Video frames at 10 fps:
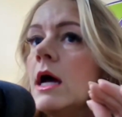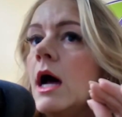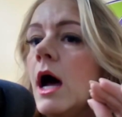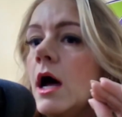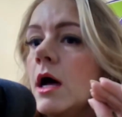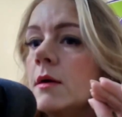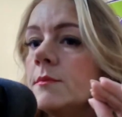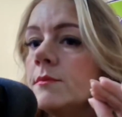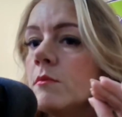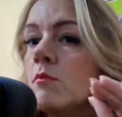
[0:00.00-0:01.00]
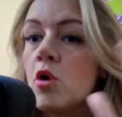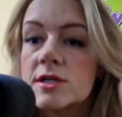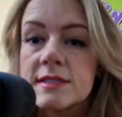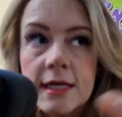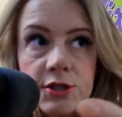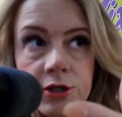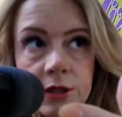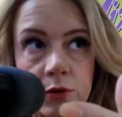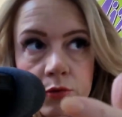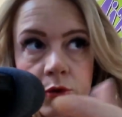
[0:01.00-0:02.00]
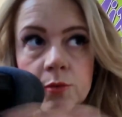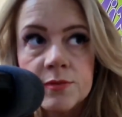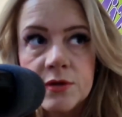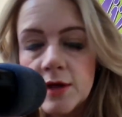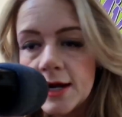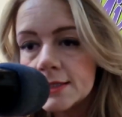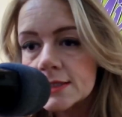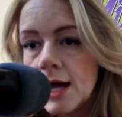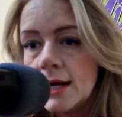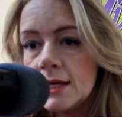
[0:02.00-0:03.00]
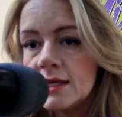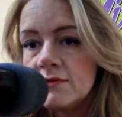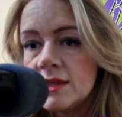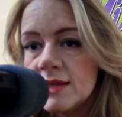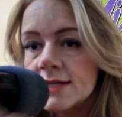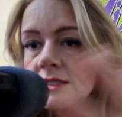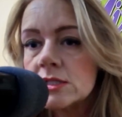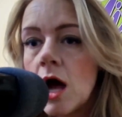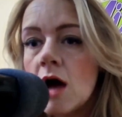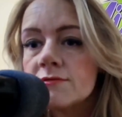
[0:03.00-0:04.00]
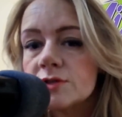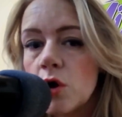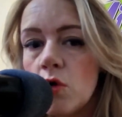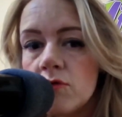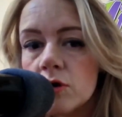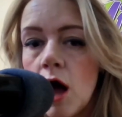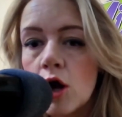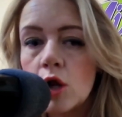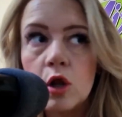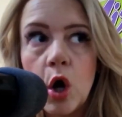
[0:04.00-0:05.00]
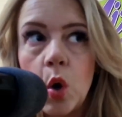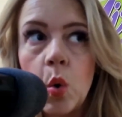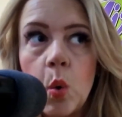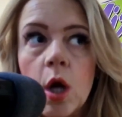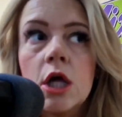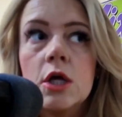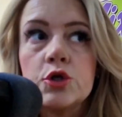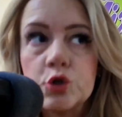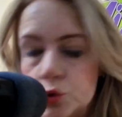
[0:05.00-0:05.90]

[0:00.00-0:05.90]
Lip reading: more centered in the room, so that it's kind of giving that soft overall glow to